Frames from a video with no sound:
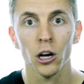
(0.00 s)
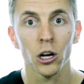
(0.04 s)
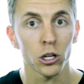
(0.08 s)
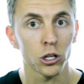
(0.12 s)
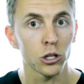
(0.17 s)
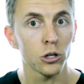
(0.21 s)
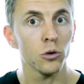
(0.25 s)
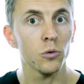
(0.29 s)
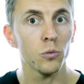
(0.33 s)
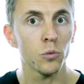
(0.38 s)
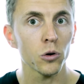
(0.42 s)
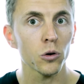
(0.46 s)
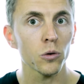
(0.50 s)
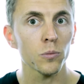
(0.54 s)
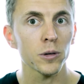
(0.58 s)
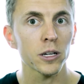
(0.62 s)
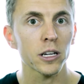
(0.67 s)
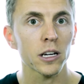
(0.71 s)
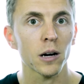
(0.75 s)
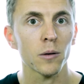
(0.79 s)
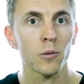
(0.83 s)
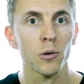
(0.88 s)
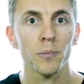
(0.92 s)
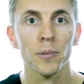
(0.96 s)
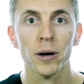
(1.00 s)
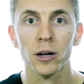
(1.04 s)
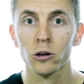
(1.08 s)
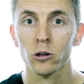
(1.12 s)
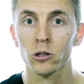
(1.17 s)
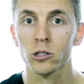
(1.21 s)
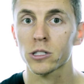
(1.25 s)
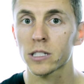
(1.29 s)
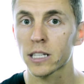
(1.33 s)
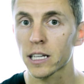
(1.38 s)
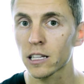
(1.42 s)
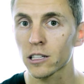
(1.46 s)
you will become a better
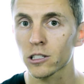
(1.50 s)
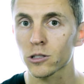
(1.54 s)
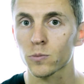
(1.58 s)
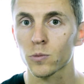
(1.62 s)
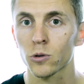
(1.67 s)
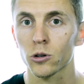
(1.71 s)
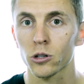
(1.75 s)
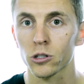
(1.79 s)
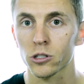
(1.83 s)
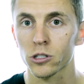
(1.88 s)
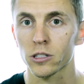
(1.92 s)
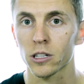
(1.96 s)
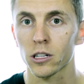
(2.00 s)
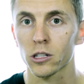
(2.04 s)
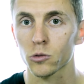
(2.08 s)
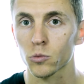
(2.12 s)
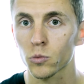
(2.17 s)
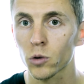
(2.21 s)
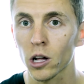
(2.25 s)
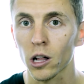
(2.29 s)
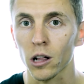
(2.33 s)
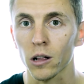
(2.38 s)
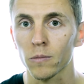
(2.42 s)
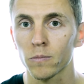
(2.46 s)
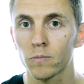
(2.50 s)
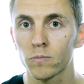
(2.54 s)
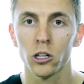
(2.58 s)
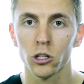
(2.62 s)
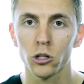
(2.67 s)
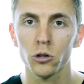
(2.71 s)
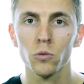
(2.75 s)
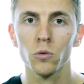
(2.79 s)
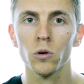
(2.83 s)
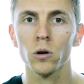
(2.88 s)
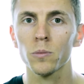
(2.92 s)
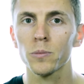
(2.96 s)
salesperson as well.
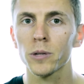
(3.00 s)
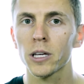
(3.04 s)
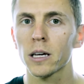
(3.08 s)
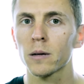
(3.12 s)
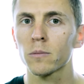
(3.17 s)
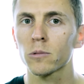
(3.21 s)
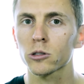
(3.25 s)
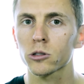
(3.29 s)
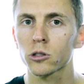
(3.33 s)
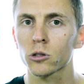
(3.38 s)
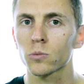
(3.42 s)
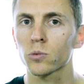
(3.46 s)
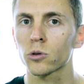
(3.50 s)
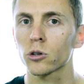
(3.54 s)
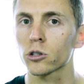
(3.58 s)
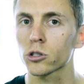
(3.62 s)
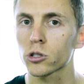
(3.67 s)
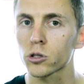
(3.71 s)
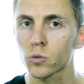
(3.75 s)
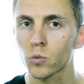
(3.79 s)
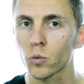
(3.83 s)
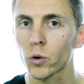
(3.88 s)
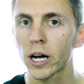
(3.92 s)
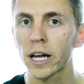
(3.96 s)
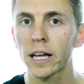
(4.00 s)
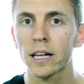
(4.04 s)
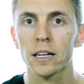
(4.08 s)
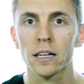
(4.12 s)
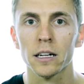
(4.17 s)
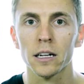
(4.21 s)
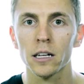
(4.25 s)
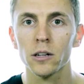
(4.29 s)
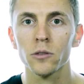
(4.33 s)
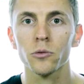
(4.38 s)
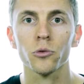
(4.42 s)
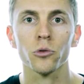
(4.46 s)
You will be able to persuade and
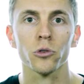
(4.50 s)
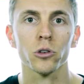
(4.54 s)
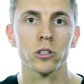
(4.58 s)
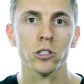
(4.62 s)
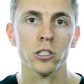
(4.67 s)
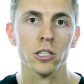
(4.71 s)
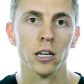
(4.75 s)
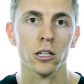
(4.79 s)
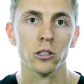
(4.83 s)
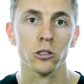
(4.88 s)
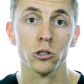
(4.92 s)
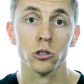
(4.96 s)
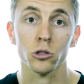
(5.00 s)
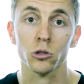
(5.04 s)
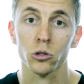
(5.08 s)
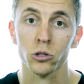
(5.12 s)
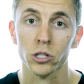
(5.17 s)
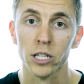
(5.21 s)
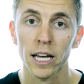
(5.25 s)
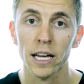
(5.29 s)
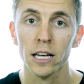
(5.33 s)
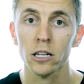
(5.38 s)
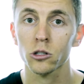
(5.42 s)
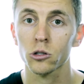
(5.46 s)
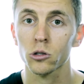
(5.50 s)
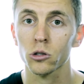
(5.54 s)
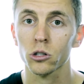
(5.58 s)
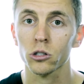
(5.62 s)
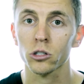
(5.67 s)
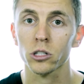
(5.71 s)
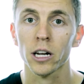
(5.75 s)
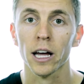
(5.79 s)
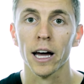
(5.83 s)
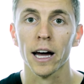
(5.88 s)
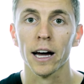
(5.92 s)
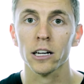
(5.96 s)
influence others to take
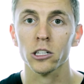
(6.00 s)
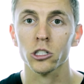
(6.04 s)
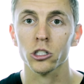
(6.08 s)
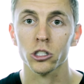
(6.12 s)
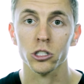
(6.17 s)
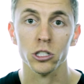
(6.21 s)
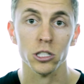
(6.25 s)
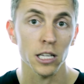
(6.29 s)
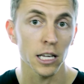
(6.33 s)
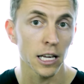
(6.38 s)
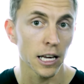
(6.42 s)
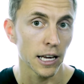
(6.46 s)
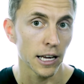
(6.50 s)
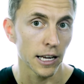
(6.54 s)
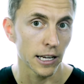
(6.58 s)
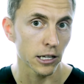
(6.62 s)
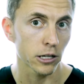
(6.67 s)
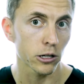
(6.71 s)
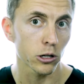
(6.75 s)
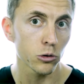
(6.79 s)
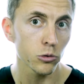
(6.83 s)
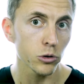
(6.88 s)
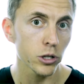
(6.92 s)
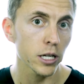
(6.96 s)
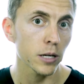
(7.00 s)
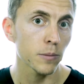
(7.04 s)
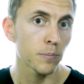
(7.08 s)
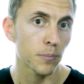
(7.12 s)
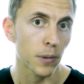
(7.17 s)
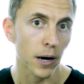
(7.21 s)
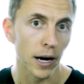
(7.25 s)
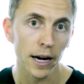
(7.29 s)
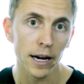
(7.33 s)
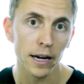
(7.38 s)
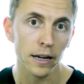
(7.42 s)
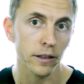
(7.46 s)
certain actions, including
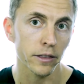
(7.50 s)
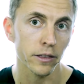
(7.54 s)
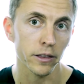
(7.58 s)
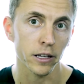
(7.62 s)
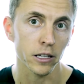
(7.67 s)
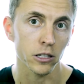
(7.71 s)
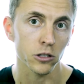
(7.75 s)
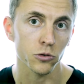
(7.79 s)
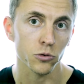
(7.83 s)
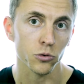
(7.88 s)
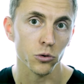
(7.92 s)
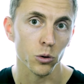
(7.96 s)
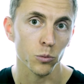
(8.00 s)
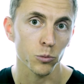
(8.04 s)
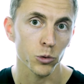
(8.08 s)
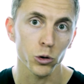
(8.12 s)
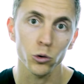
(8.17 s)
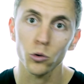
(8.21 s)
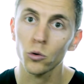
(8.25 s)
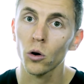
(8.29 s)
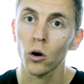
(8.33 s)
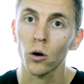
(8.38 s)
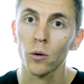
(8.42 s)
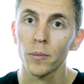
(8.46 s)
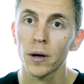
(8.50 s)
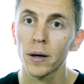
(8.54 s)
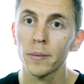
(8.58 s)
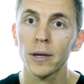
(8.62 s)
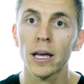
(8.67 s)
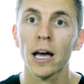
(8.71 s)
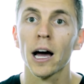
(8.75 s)
buying things from you or maybe